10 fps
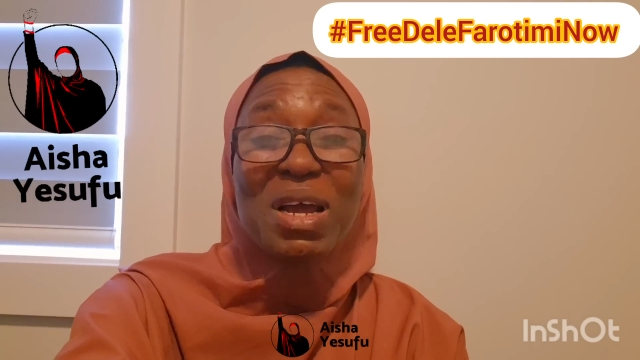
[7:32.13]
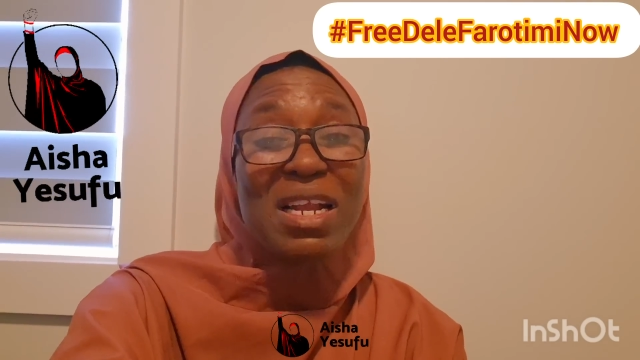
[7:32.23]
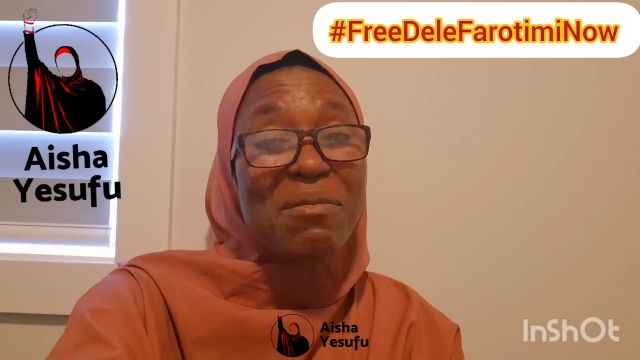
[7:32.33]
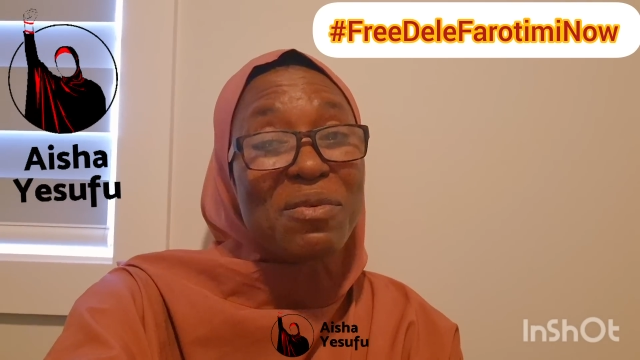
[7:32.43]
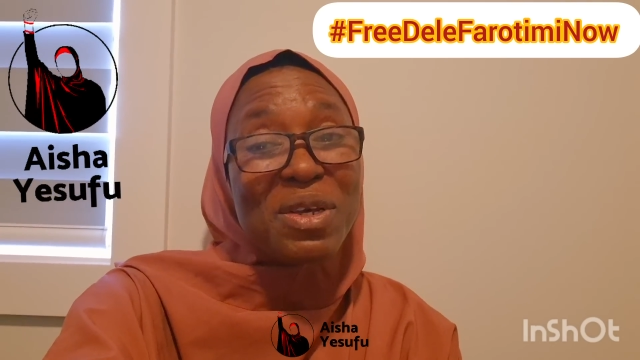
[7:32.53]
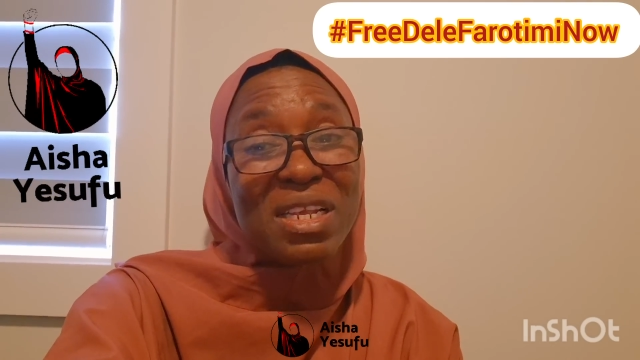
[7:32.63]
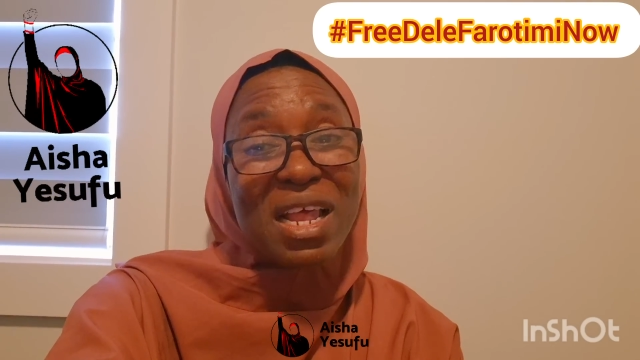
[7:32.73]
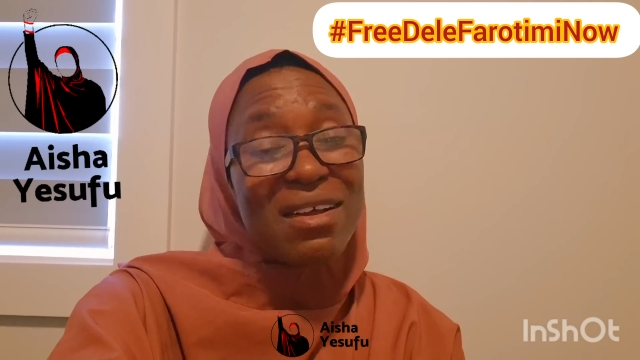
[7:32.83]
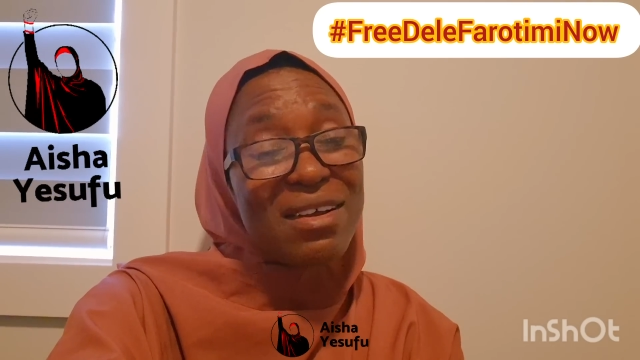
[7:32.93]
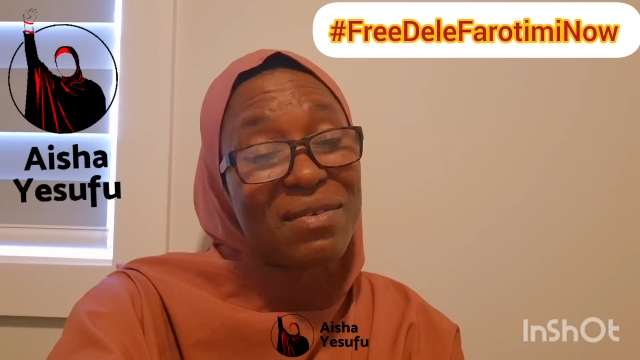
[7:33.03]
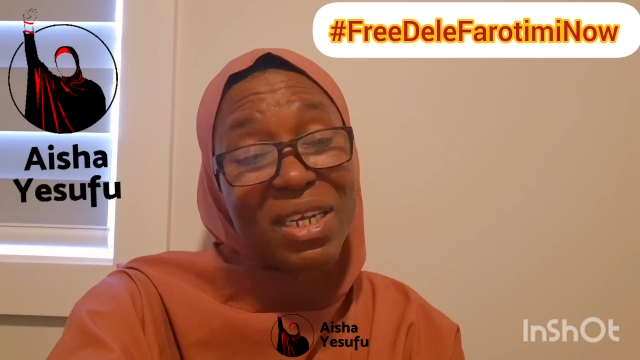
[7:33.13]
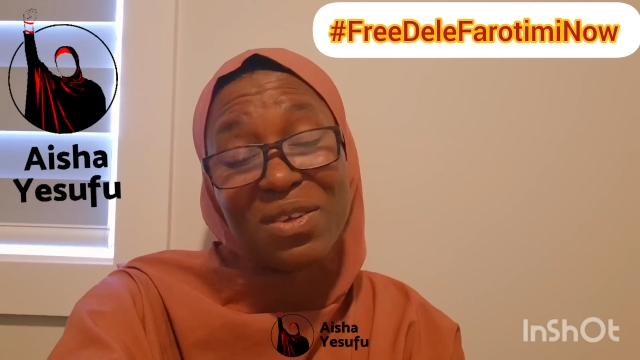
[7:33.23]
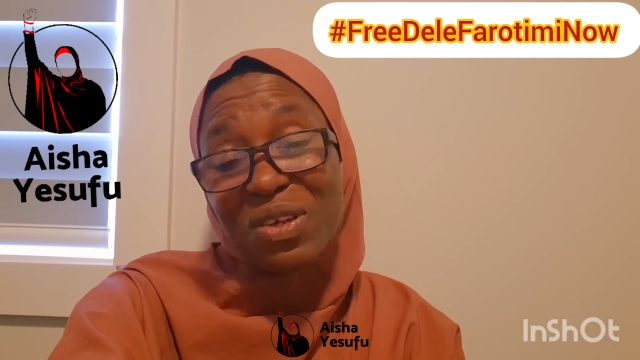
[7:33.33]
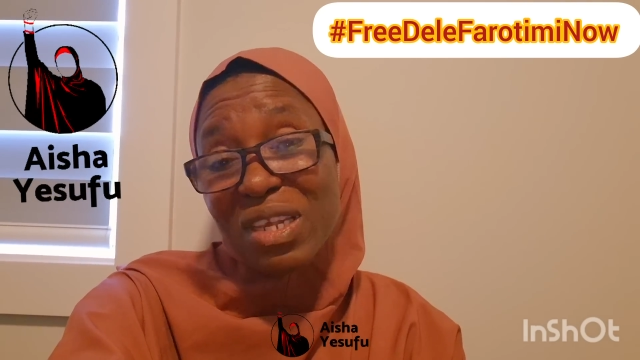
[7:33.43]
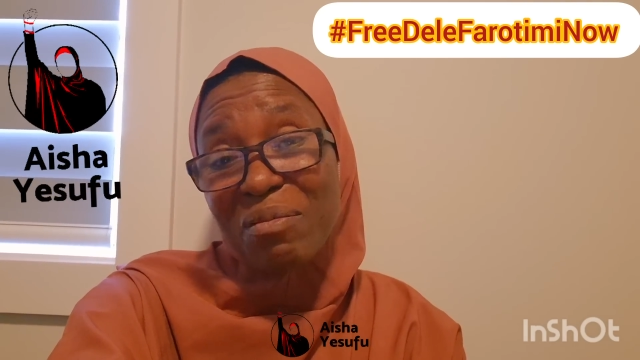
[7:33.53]
And I'm always like, oh, when
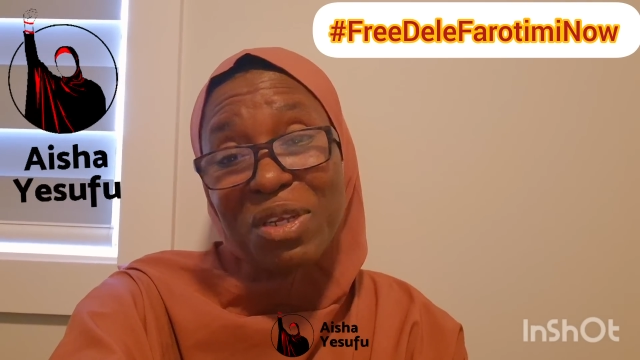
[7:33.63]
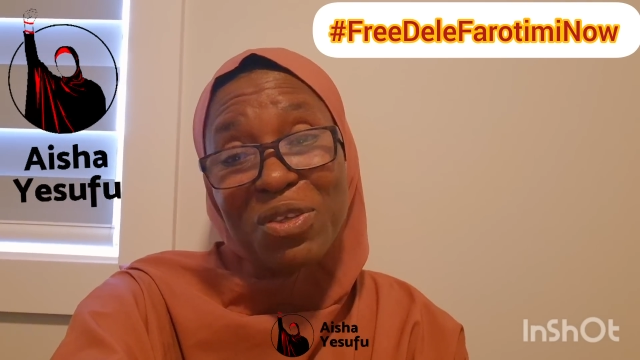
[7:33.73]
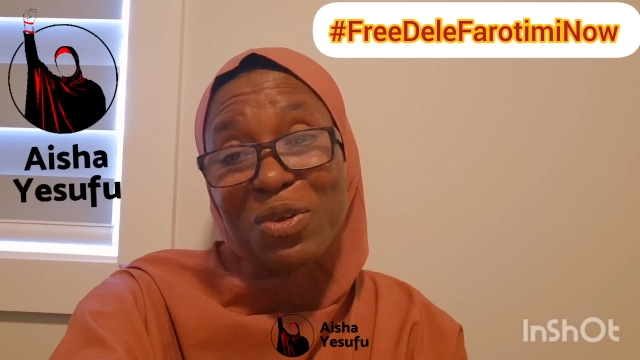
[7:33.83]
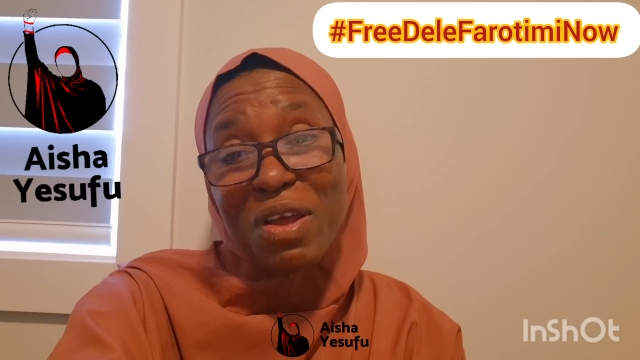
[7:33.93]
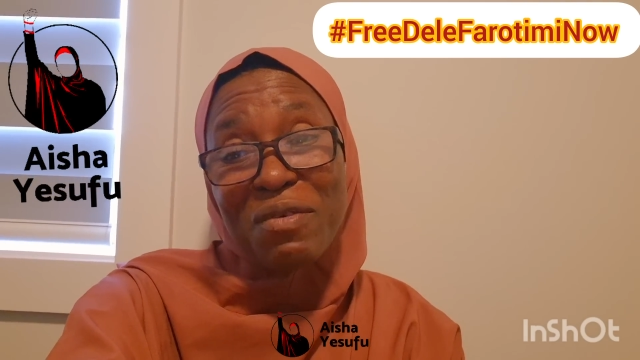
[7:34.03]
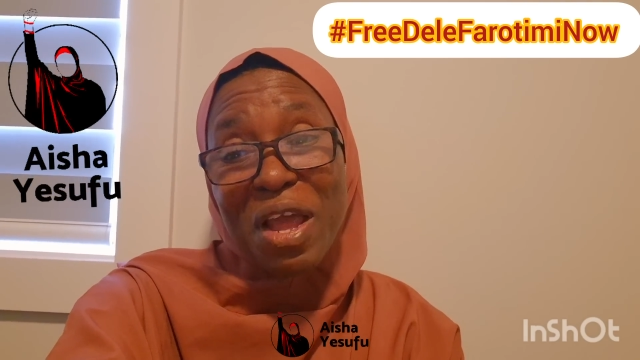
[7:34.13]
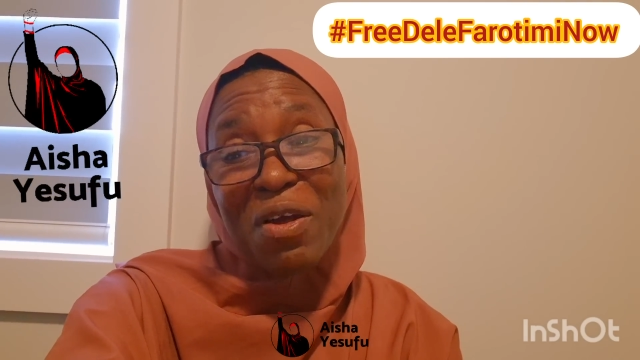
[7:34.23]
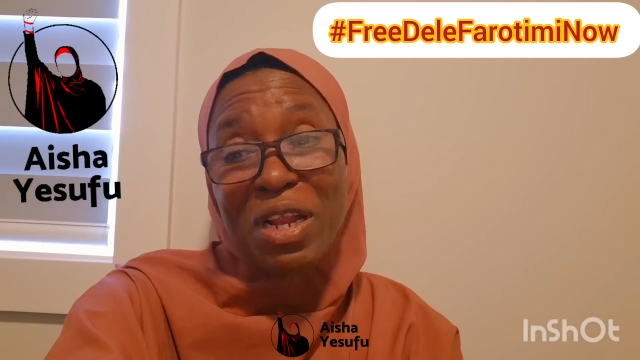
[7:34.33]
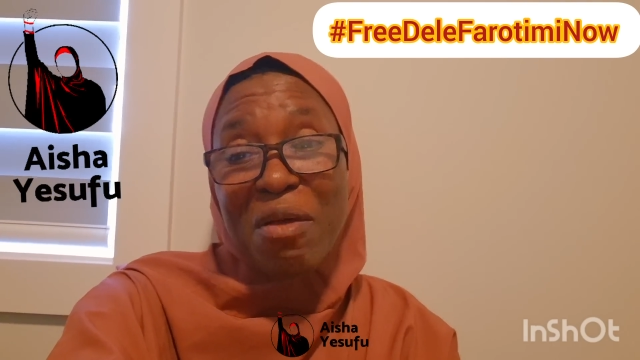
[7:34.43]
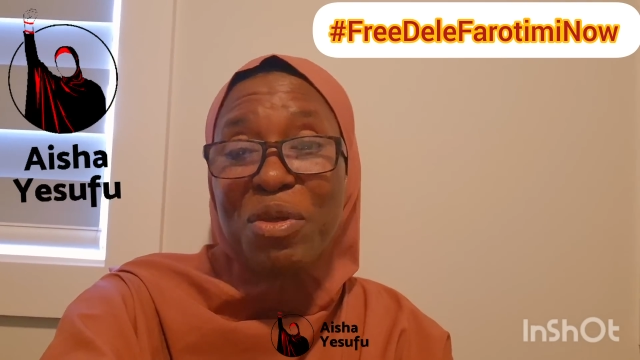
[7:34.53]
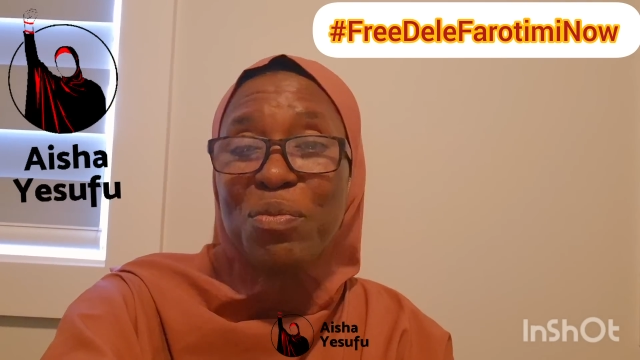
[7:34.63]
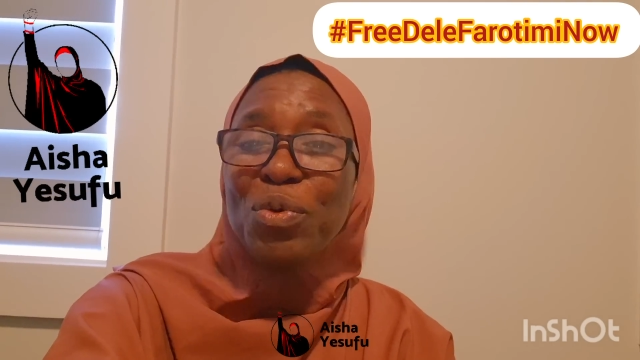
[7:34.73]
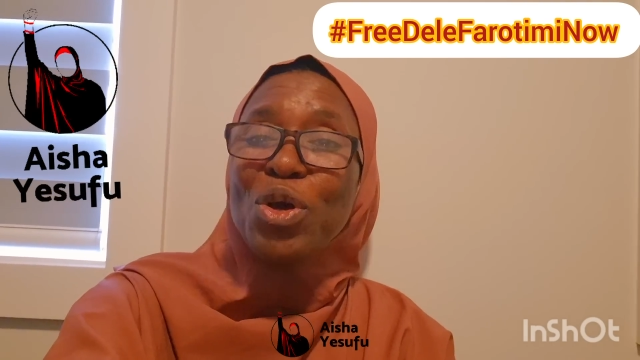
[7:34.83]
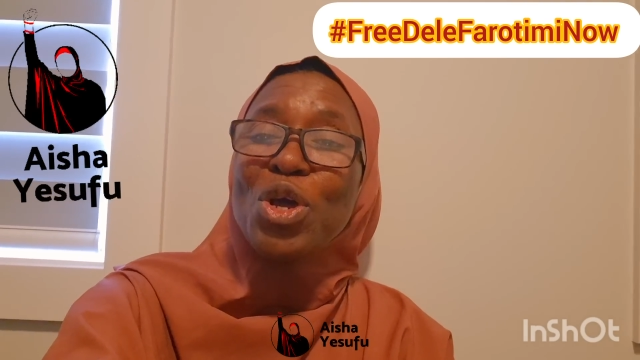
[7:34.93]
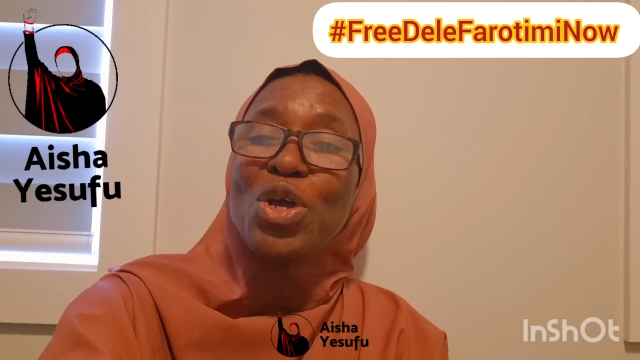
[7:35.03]
it was happening to elder people,